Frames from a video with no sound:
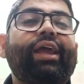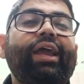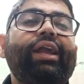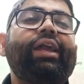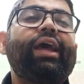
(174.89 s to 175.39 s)

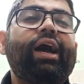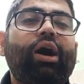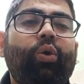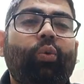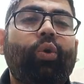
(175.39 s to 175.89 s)

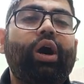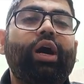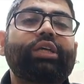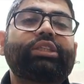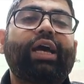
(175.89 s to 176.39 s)
India
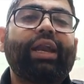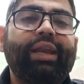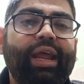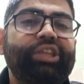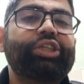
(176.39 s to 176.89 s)
was a
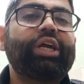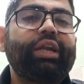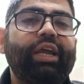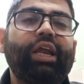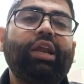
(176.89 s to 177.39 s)

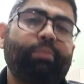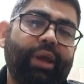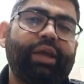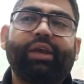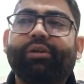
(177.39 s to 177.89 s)
nation in
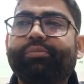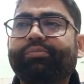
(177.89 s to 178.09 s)
making.